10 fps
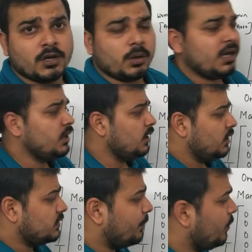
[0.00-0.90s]
Okay.
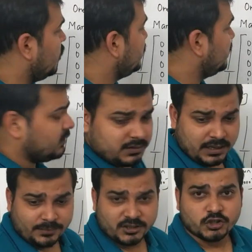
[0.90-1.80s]
Suppose
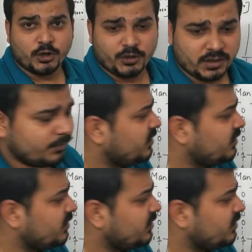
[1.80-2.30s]
I'm just going to rub